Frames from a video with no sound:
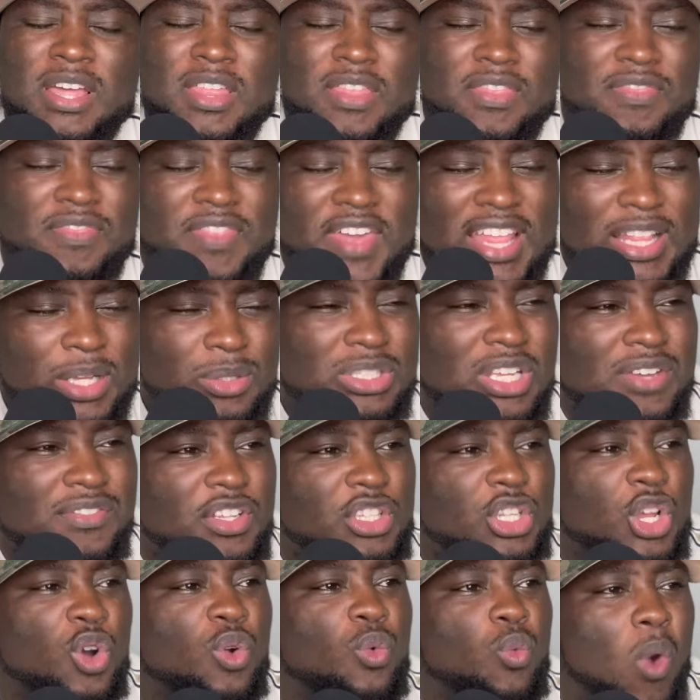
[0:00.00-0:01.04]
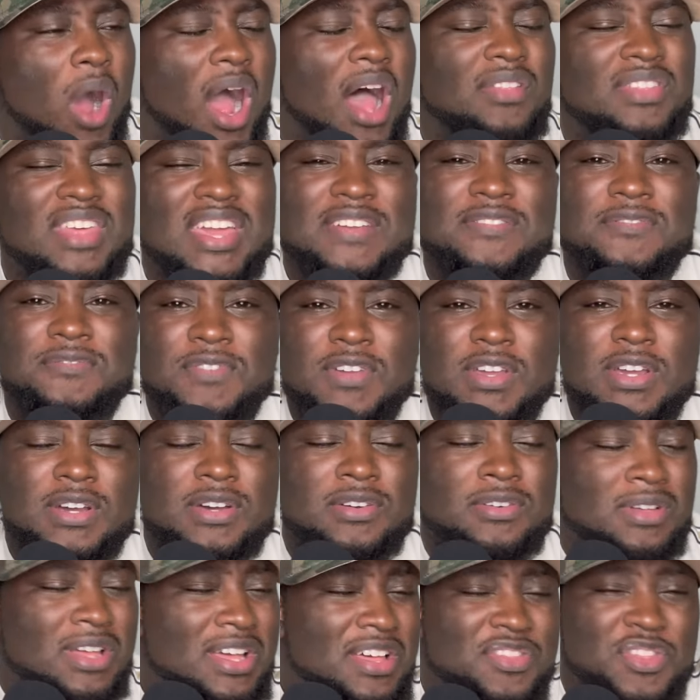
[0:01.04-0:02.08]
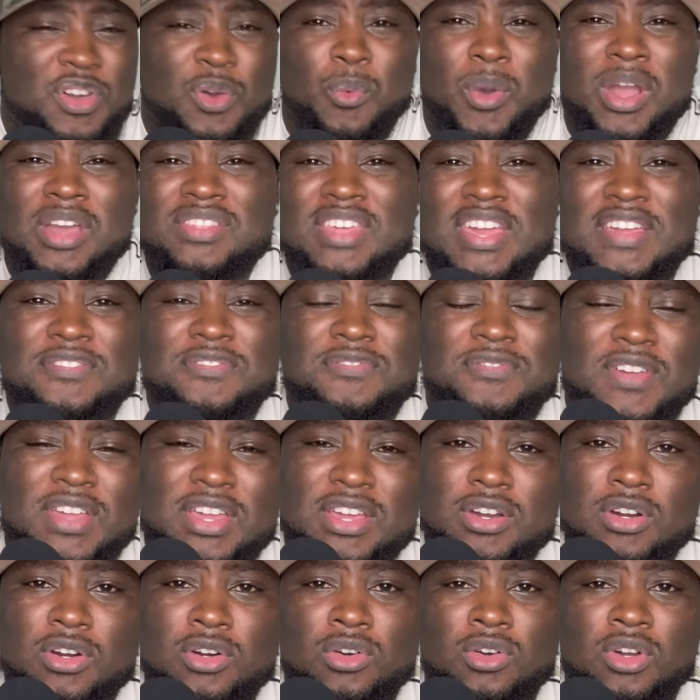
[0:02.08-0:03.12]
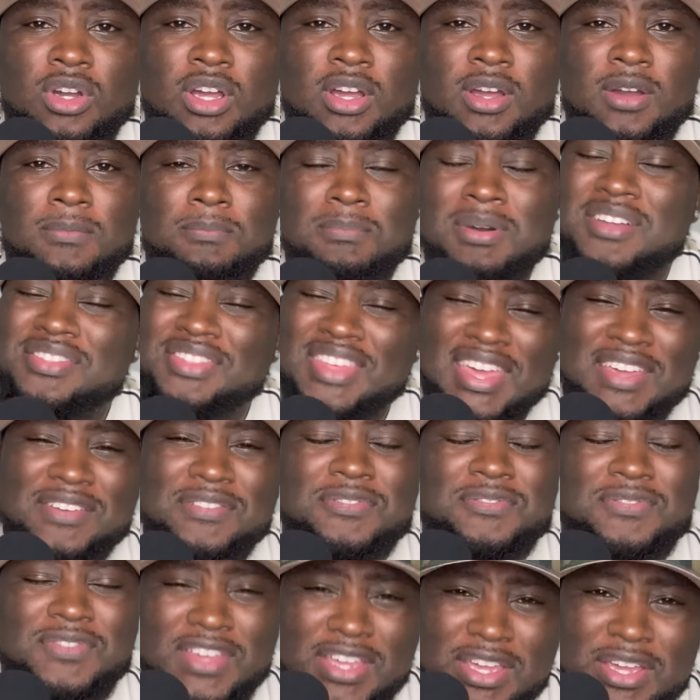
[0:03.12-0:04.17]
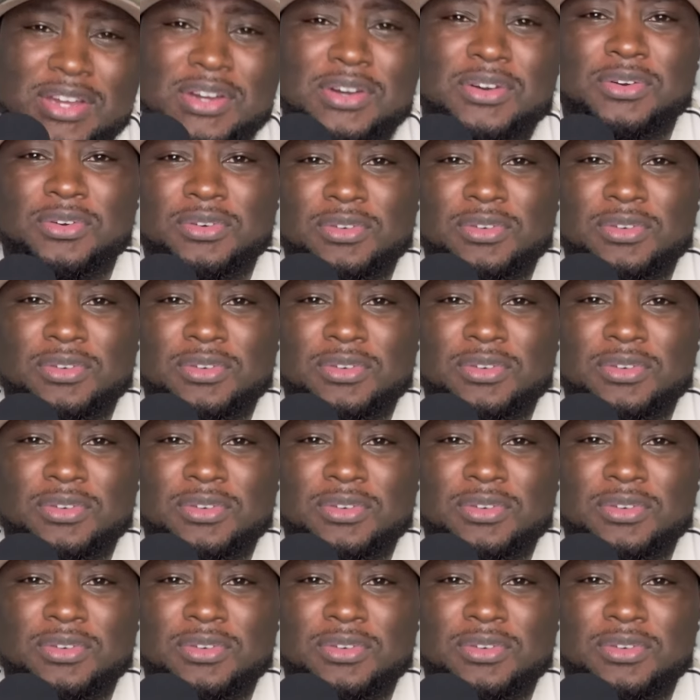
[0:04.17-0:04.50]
They don't even know why they feel the way they feel, but they feel